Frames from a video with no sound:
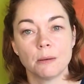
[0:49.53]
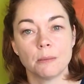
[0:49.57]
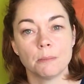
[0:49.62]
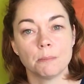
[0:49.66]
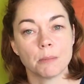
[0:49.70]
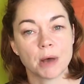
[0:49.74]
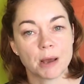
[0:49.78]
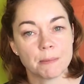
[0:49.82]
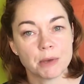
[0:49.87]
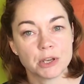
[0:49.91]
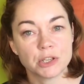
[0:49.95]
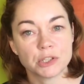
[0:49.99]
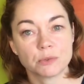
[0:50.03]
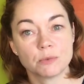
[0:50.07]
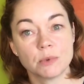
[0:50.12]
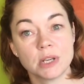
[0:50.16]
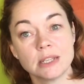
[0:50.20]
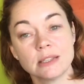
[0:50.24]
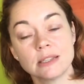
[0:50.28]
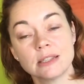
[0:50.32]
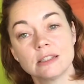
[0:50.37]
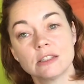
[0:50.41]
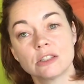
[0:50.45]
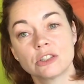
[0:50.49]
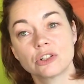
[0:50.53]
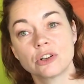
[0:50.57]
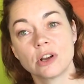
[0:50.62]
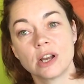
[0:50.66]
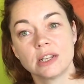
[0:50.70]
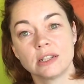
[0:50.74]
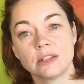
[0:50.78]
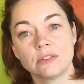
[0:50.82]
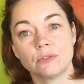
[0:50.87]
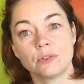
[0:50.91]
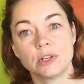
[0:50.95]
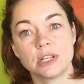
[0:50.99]
My most recent
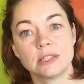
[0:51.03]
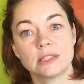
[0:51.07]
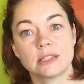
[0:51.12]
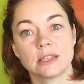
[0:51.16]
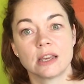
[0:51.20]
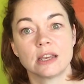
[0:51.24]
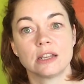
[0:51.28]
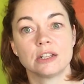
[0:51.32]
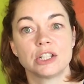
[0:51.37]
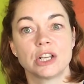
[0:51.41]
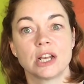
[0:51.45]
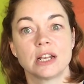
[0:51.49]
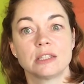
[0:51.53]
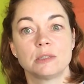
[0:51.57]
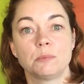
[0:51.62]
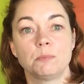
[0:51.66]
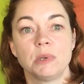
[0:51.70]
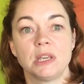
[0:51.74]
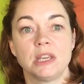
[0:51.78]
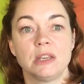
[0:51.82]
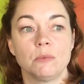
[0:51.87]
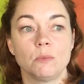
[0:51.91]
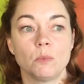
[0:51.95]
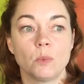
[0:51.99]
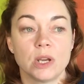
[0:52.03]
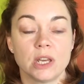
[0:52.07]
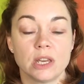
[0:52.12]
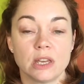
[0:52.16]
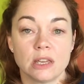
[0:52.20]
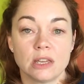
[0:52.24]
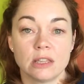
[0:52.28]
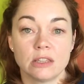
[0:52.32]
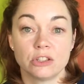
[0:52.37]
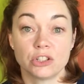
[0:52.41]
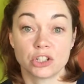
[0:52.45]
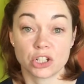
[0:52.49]
strand of research has been
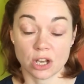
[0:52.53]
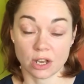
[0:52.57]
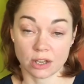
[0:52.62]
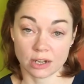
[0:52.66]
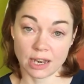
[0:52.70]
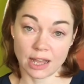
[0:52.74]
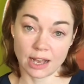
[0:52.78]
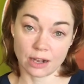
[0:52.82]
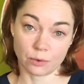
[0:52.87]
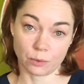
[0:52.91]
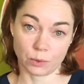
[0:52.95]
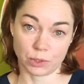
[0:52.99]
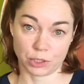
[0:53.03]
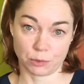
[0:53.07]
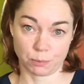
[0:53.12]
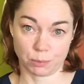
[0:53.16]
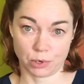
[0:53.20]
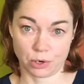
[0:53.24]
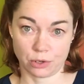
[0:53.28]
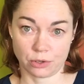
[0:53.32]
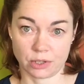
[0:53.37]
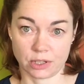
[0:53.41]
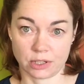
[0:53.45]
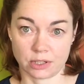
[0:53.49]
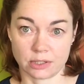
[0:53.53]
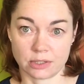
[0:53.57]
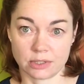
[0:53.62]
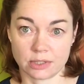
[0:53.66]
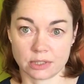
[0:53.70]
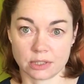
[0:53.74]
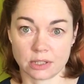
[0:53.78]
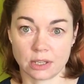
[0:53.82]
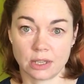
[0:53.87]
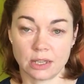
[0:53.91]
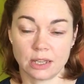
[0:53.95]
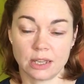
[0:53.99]
with child language
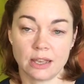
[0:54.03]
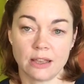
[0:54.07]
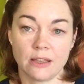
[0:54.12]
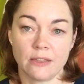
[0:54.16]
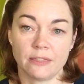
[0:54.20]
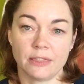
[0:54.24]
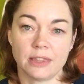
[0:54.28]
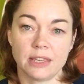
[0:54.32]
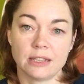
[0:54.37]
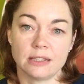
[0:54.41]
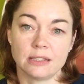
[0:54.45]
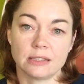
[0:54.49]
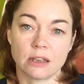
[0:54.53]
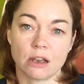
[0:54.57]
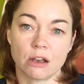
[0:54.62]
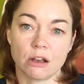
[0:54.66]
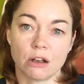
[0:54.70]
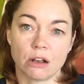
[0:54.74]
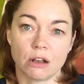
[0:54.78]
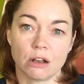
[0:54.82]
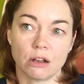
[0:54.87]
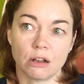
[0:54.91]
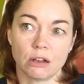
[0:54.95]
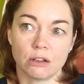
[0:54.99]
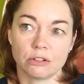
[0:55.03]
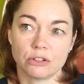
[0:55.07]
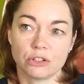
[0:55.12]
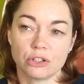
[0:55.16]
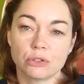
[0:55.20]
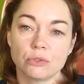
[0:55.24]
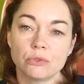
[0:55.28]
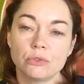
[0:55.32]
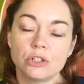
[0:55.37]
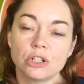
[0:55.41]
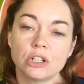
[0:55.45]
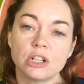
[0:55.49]
brokers. These are
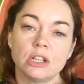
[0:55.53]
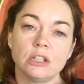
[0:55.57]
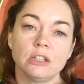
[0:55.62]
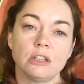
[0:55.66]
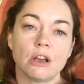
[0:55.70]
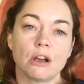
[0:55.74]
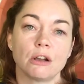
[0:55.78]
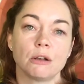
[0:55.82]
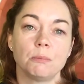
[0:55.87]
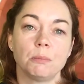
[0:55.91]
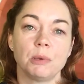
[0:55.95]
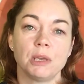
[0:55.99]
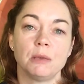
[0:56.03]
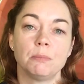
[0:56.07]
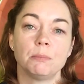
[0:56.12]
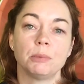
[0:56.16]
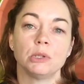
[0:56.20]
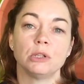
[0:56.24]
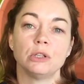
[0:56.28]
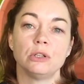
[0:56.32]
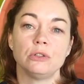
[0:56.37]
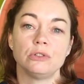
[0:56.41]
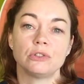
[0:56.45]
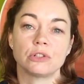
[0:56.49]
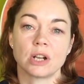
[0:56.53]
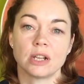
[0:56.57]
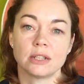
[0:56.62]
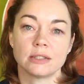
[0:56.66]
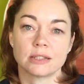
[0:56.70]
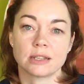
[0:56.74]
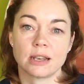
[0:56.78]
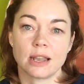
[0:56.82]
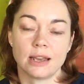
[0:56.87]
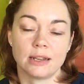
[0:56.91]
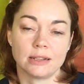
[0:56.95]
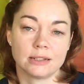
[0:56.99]
children and young people who
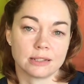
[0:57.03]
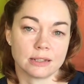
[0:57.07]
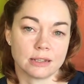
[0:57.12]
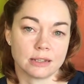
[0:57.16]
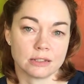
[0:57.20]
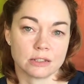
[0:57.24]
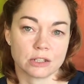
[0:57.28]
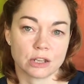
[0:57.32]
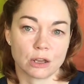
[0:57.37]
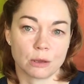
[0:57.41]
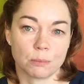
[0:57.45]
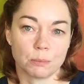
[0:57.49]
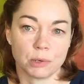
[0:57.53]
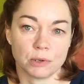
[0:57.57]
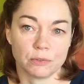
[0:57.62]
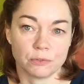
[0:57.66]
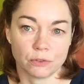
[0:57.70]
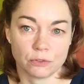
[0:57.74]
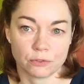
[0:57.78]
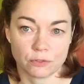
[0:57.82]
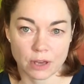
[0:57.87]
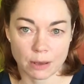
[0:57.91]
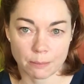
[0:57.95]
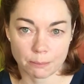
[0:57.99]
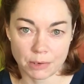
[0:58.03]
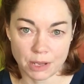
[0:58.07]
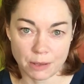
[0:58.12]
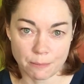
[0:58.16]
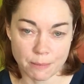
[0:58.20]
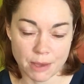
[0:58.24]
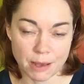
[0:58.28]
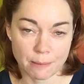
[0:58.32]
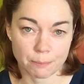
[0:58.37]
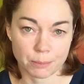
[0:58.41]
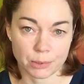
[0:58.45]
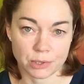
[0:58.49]
translate and interpret for family
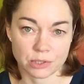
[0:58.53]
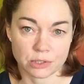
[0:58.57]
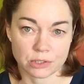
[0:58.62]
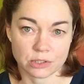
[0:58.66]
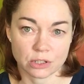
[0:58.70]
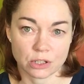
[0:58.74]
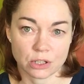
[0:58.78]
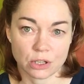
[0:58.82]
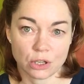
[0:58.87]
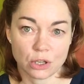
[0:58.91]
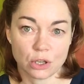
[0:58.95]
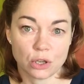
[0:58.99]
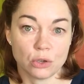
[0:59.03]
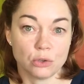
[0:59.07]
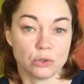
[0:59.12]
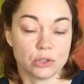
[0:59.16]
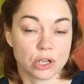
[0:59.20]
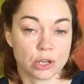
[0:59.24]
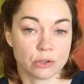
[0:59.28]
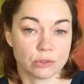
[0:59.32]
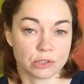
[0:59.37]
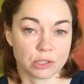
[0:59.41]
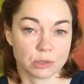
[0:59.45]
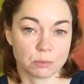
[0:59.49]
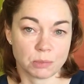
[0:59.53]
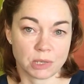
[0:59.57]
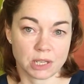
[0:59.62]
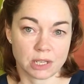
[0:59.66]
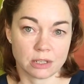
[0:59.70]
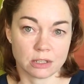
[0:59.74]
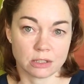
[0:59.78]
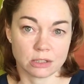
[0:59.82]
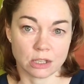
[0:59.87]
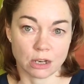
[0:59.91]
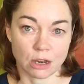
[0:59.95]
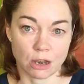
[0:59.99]
members who don't
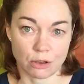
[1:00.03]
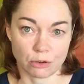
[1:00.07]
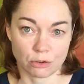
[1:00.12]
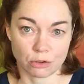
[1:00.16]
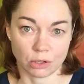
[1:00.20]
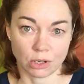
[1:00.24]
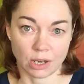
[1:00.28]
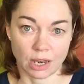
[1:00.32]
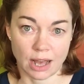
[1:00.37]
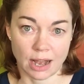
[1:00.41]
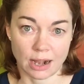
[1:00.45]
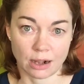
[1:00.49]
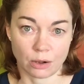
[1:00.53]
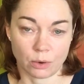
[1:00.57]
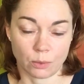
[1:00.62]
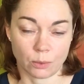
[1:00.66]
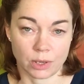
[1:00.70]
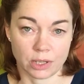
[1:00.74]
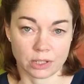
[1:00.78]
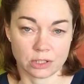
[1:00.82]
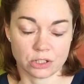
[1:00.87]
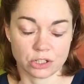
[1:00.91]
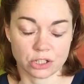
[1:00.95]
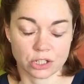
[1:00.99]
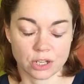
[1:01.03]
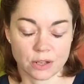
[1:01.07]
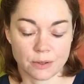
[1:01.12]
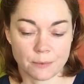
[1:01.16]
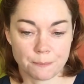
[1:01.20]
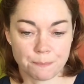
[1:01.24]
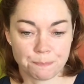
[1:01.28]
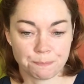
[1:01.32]
speak the local language.